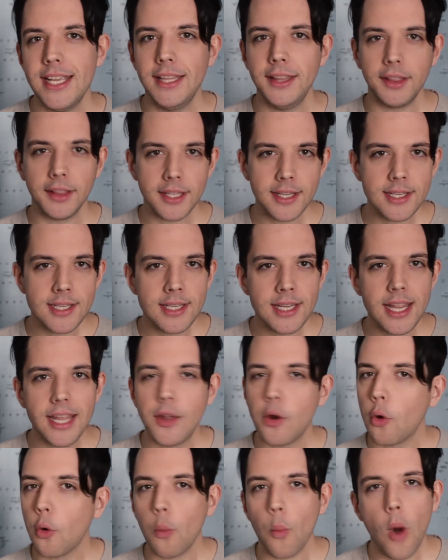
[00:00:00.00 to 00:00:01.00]
in
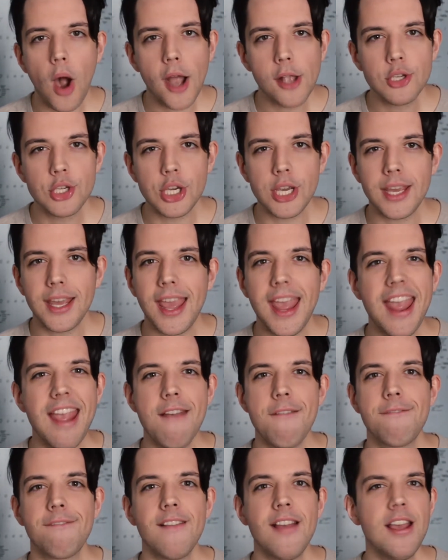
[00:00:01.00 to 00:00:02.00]
listening or watching
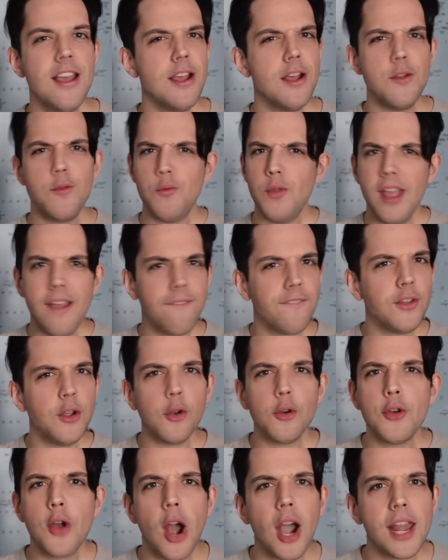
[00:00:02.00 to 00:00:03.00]
if
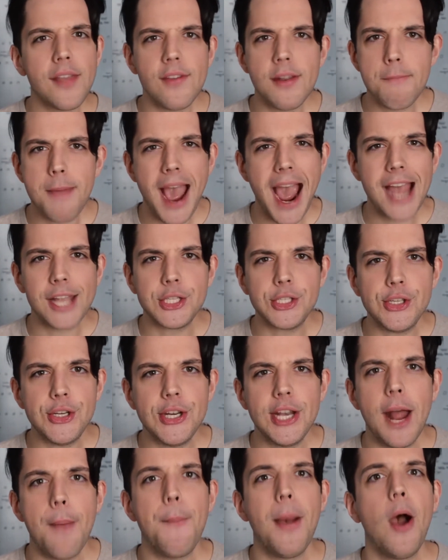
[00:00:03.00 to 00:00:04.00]
you're not even
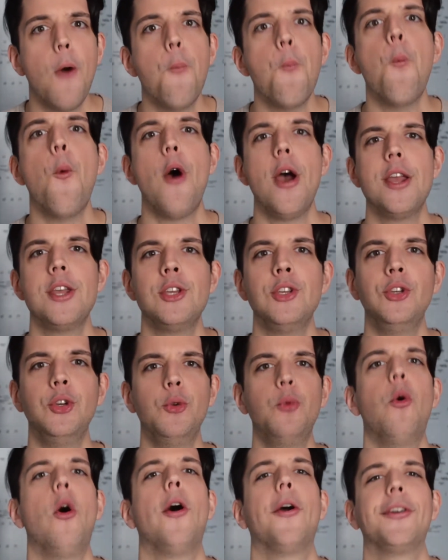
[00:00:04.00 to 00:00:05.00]
passionate about what
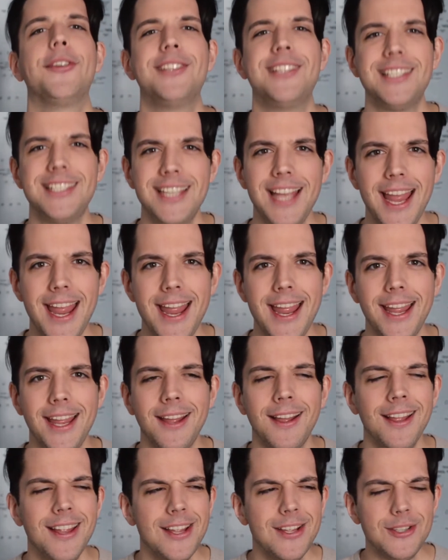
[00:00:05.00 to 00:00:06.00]
you are
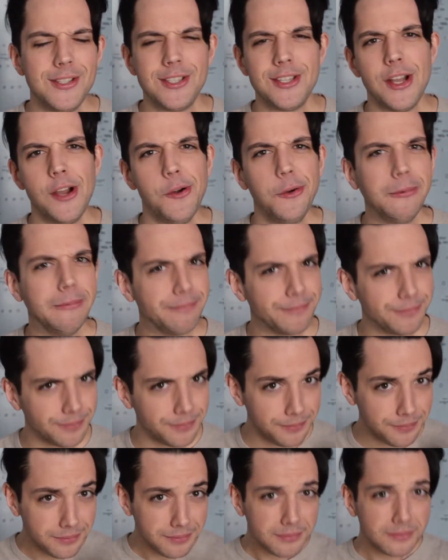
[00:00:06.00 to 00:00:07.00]
saying? So
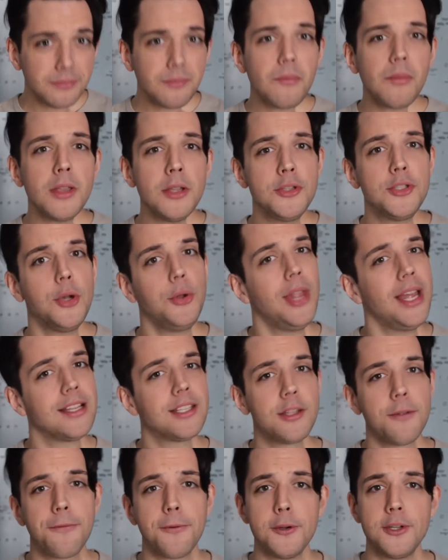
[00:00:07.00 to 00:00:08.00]

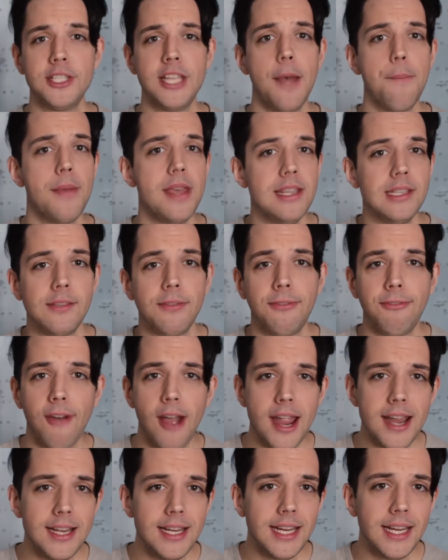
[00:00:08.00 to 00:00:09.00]
that's the first step, is
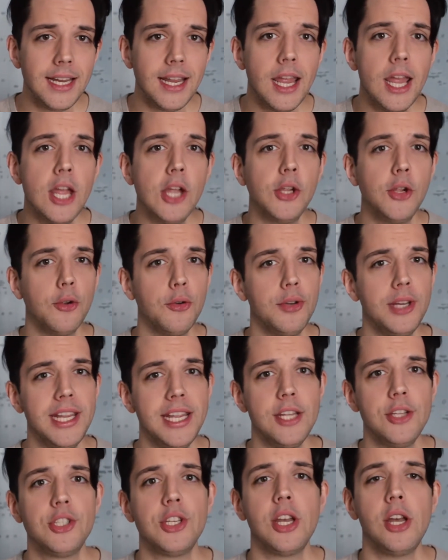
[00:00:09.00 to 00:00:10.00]
finding your
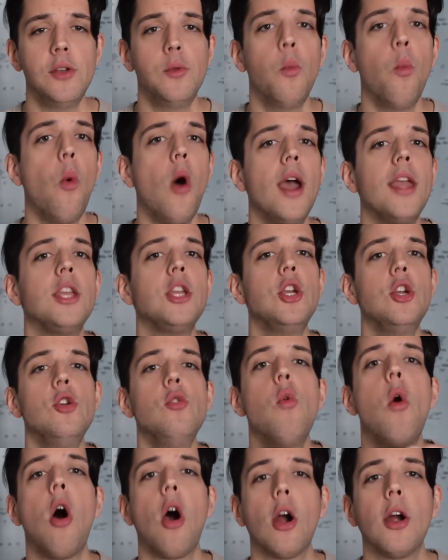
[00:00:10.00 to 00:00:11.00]
niche and what
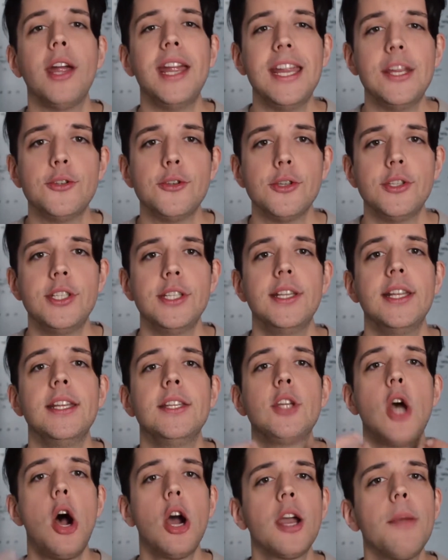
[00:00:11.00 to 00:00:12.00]
you are interested
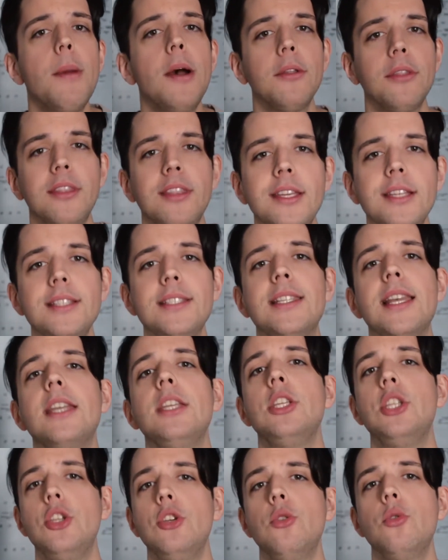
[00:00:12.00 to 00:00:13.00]
in. Talk about things
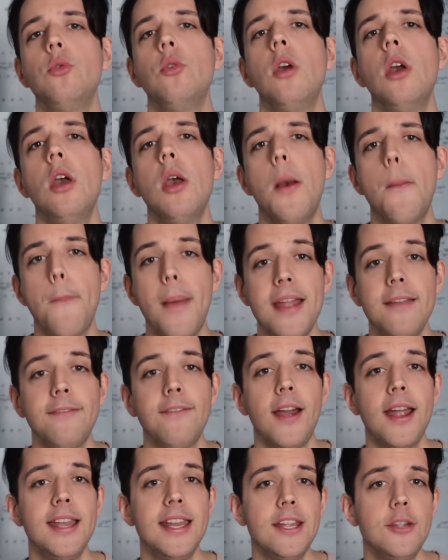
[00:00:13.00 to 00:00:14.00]
that you might
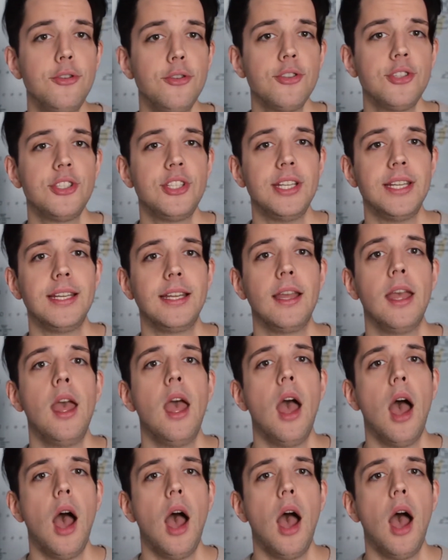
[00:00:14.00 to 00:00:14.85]
find interesting.